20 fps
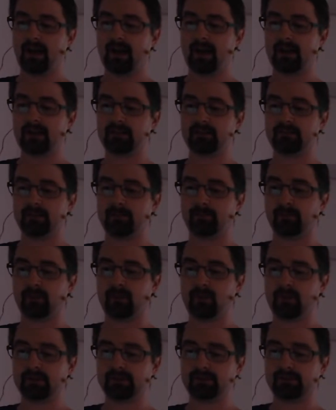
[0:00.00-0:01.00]
I
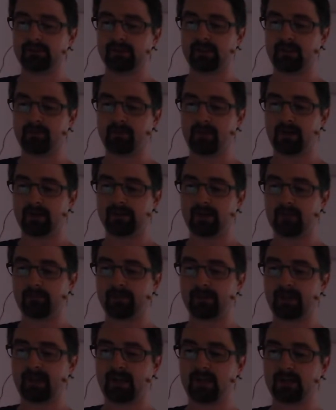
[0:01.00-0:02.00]
deployed the Kibana
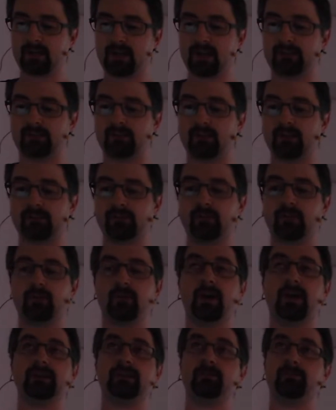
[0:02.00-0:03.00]
application, and
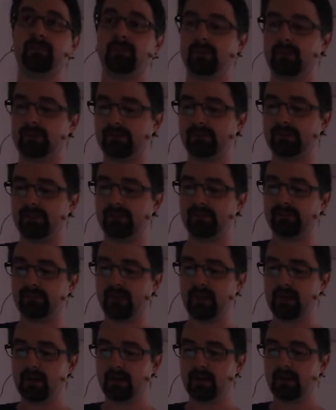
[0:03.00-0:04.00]
also I deployed
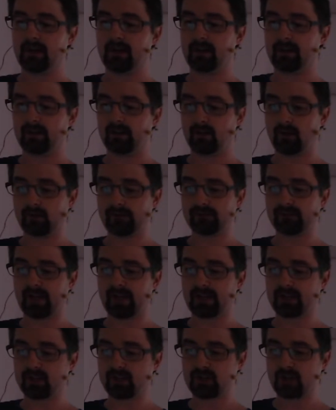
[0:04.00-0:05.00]
this
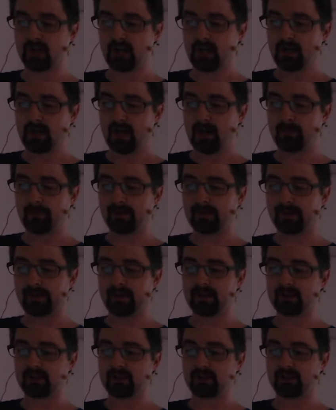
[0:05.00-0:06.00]
Logstash
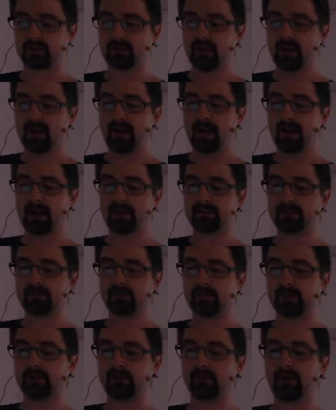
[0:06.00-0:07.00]
application,
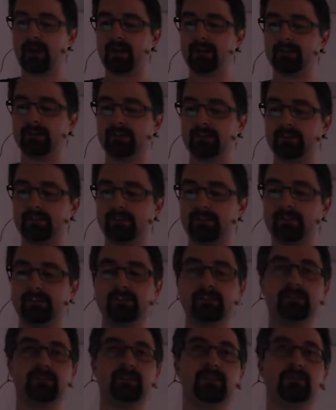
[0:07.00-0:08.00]
and we created
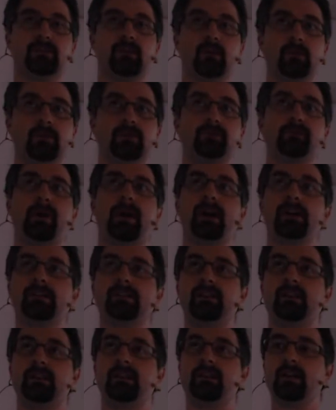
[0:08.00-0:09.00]
the service
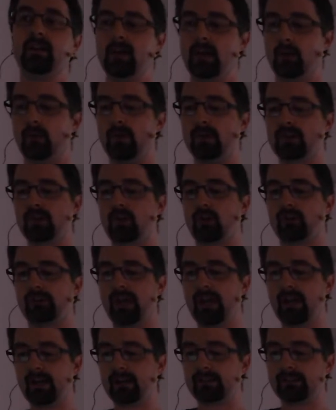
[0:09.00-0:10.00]
binding which
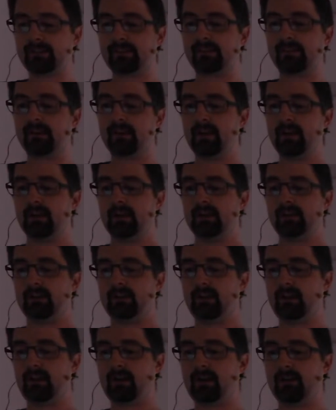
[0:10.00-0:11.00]
connects
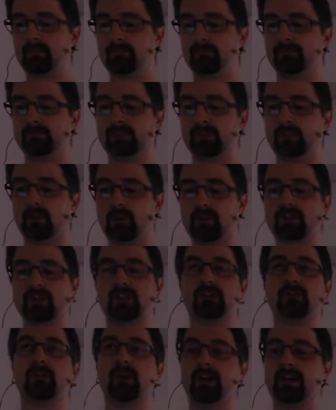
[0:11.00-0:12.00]
the log
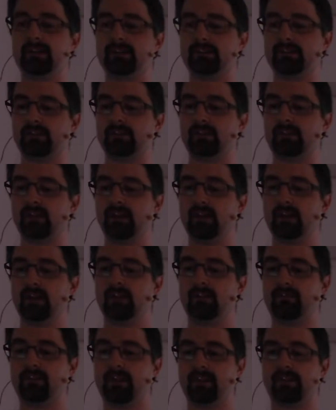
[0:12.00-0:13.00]
generator
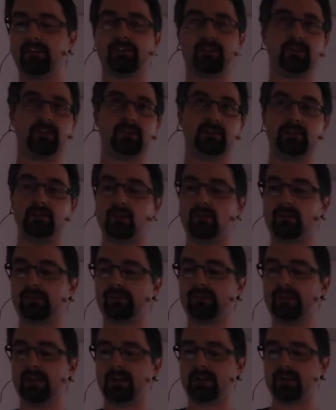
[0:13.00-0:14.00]
with
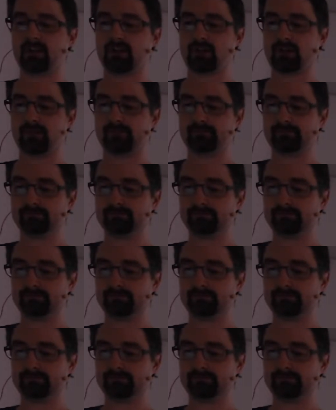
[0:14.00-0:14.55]
Logstash.